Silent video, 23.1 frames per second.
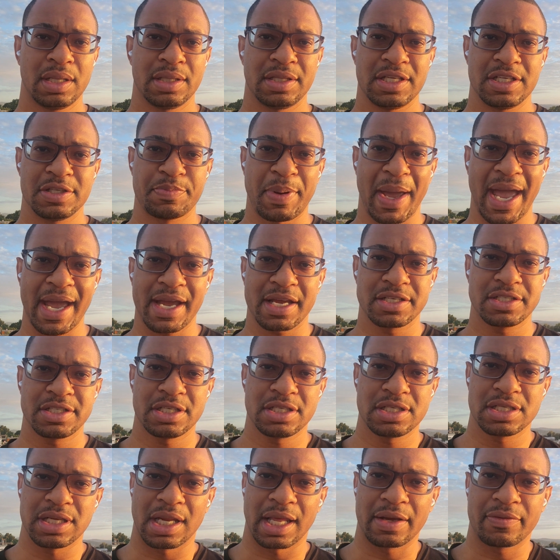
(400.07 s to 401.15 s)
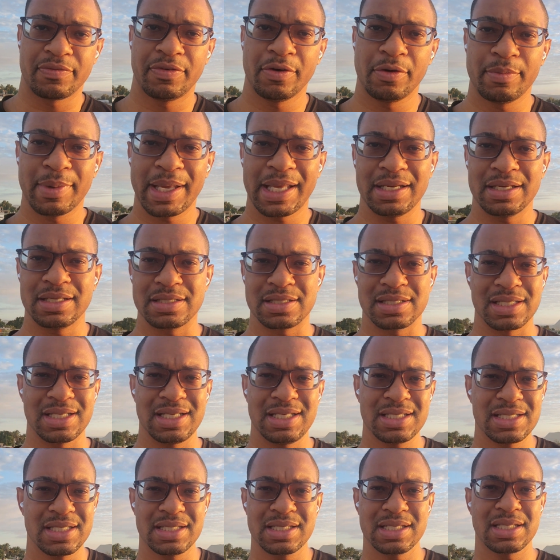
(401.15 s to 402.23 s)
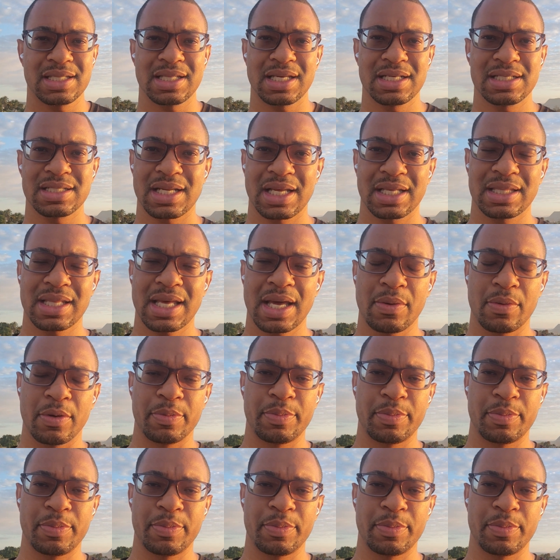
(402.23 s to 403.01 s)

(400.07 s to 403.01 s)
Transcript: these packages like full maintenance leases and things like that,